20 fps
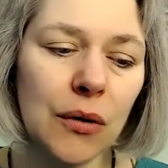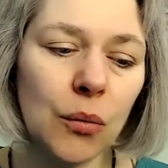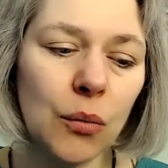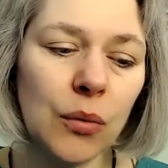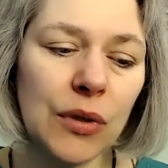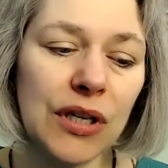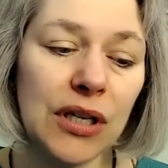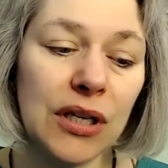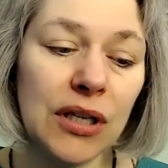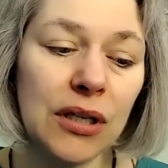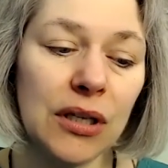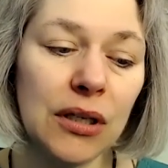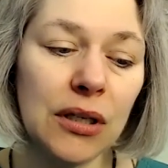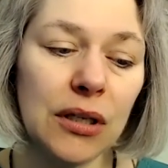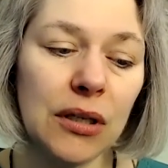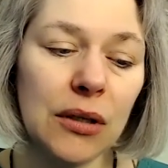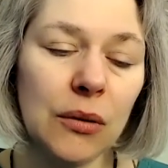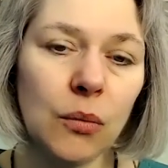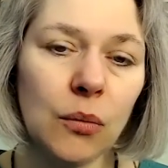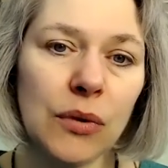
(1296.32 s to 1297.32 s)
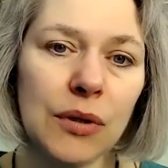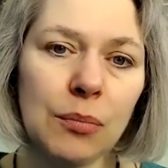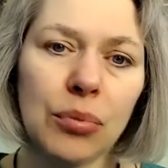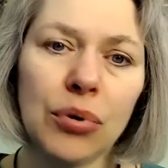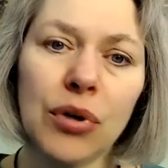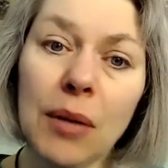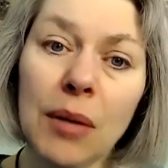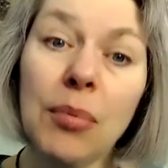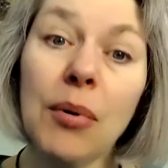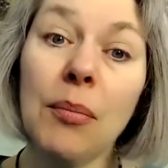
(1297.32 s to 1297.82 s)
we we
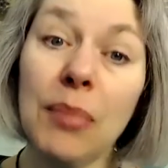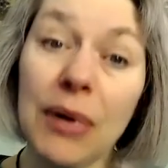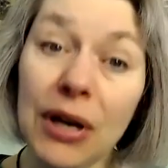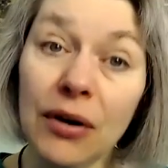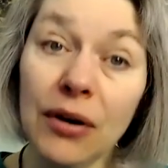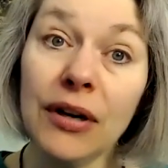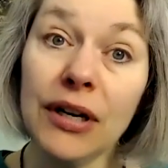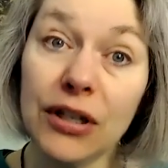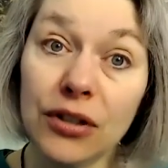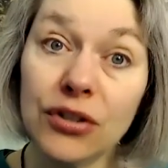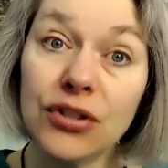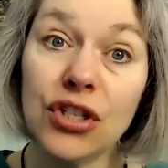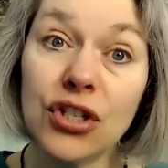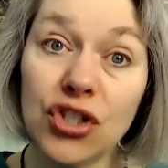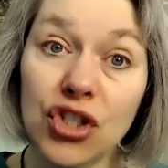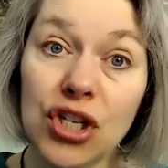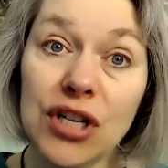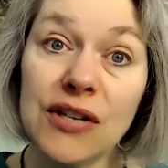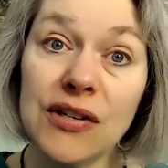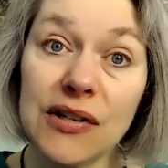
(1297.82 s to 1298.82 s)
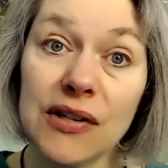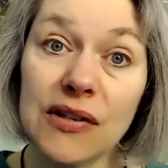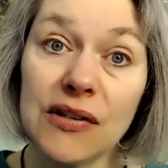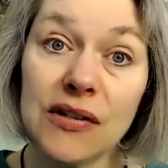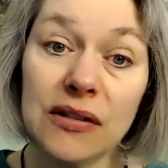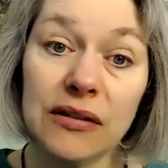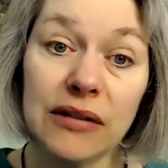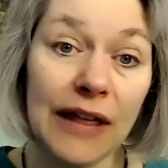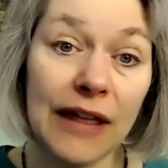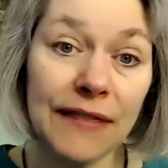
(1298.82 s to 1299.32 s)
put up a barrier to
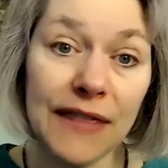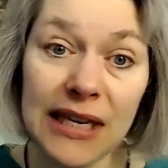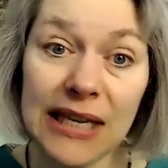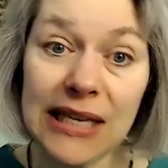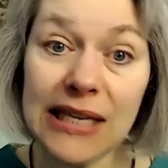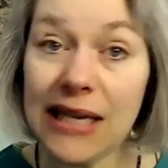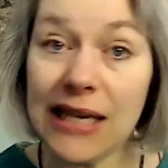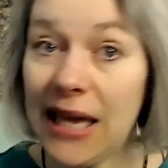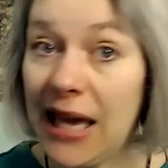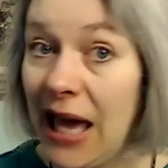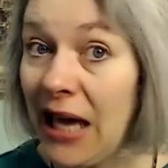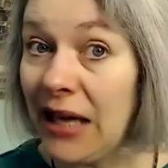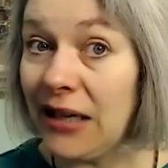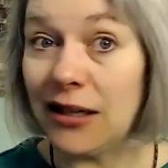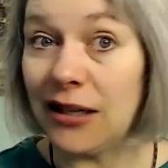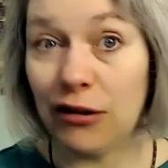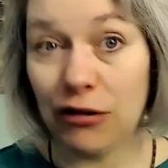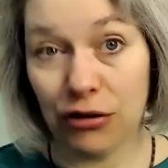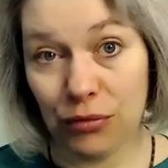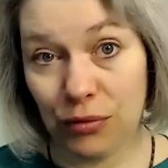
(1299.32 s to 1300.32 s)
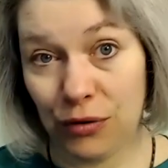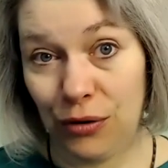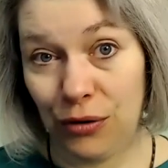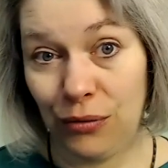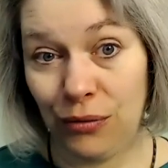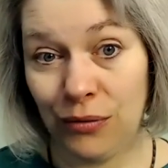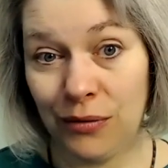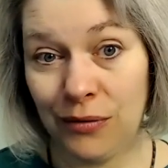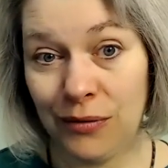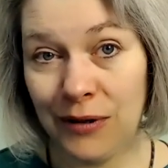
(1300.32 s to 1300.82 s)
Jesus. Not that he can't get
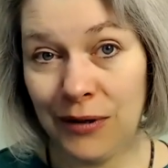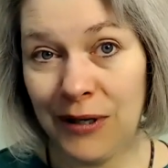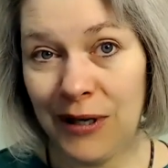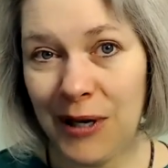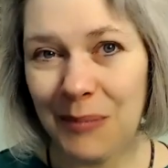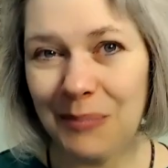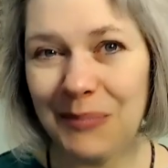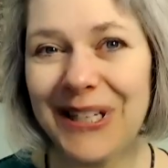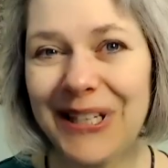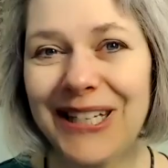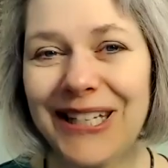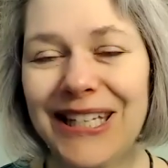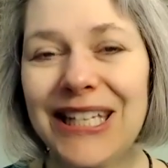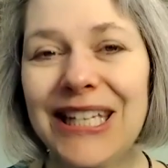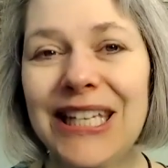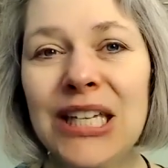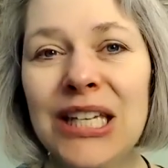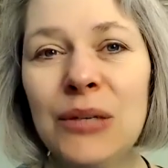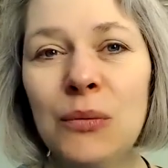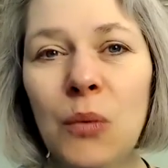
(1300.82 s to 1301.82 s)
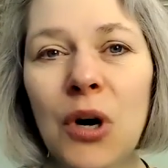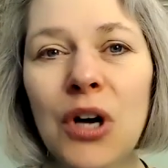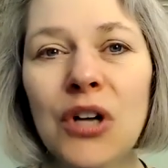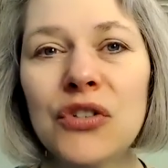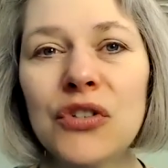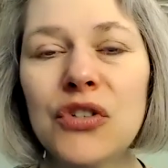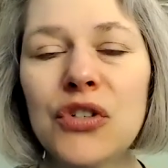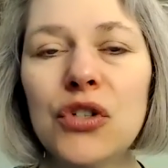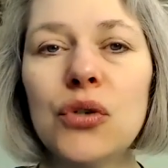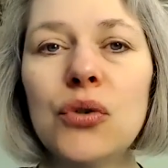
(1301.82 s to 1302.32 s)
through, but he
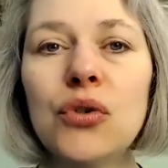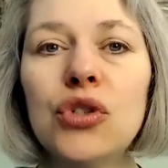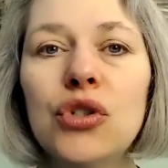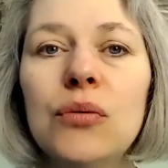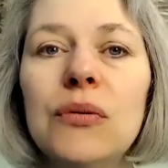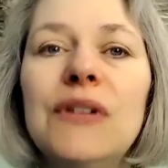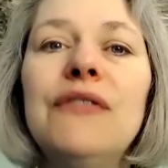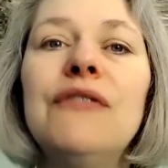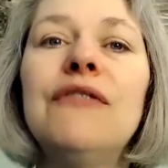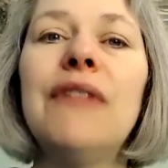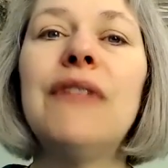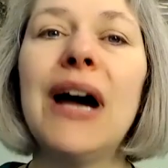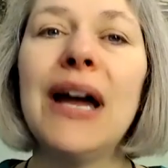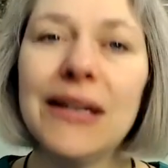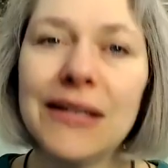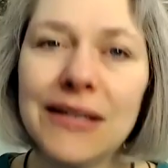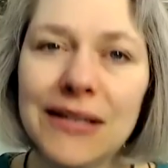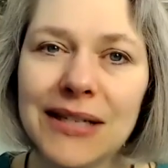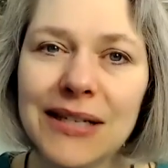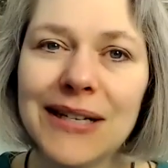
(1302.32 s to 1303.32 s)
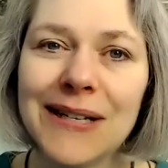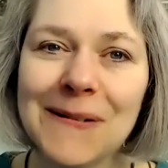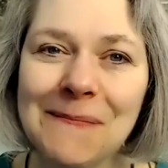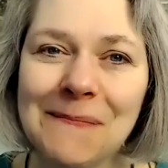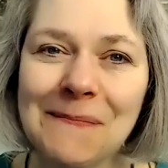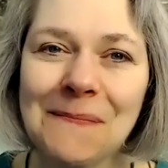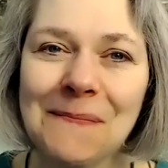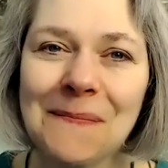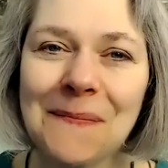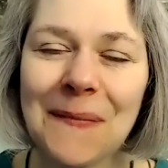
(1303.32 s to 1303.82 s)
wants you to invite
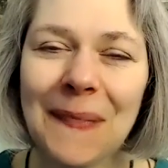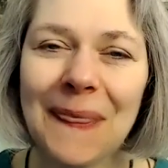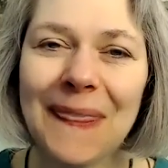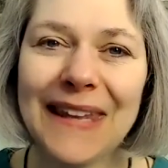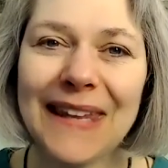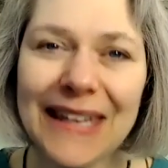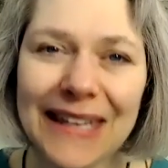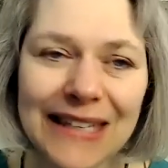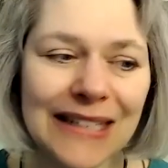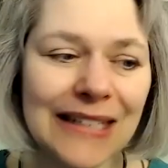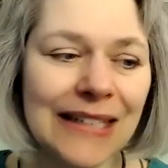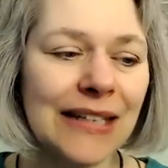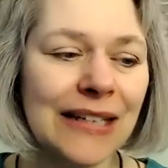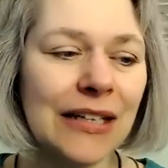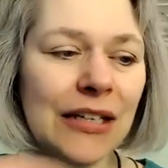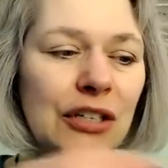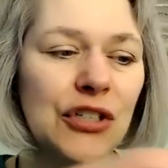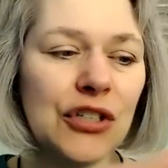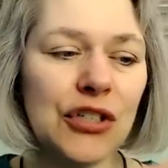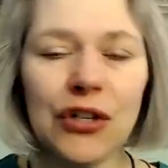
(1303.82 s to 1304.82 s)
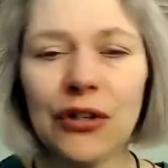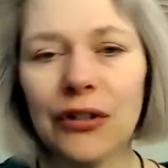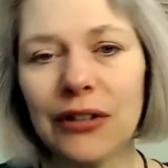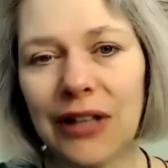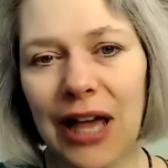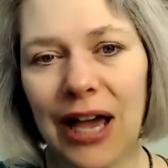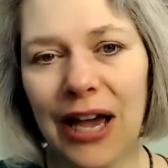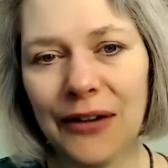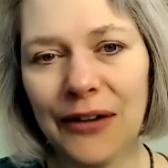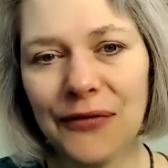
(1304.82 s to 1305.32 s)
him into your
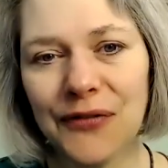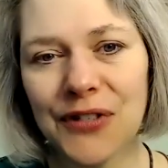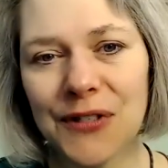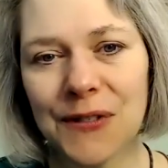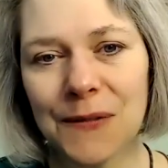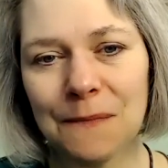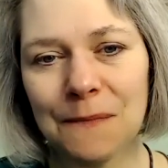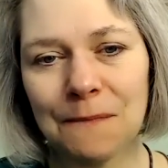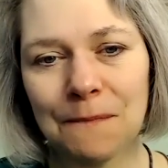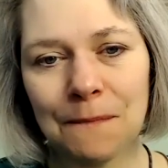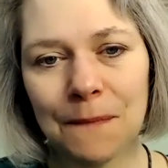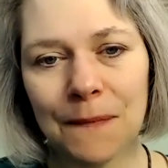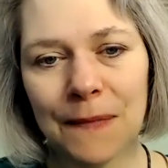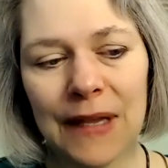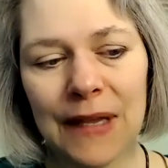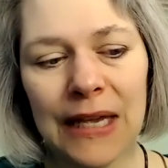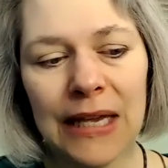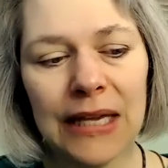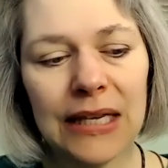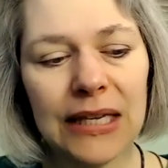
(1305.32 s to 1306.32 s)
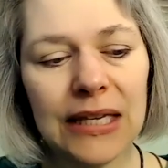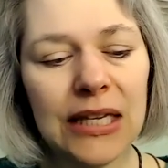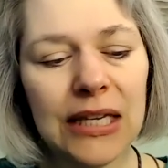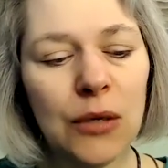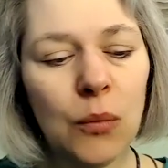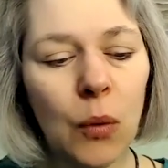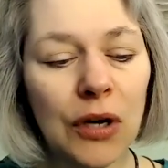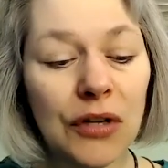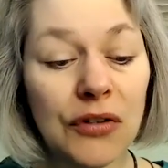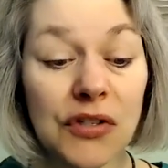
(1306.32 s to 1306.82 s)
lives. He
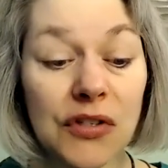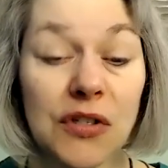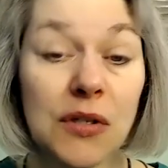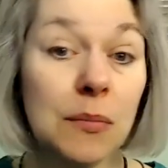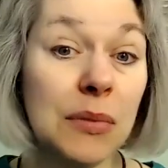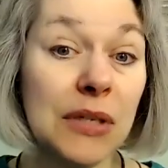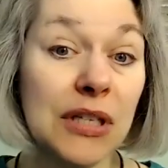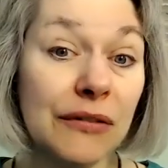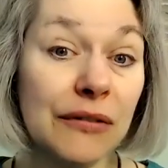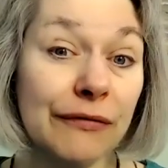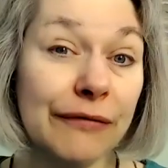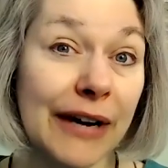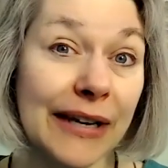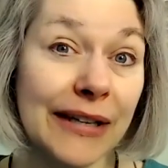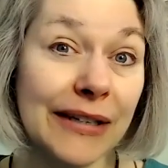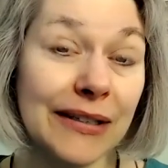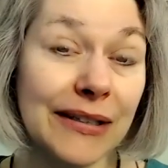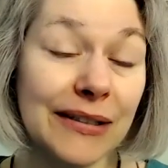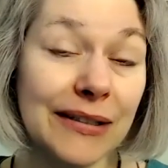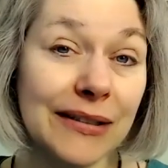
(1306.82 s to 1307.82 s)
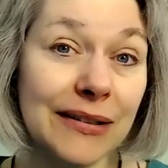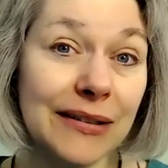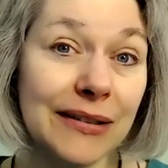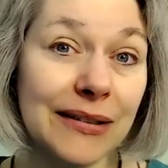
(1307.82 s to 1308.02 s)
wants to be invited.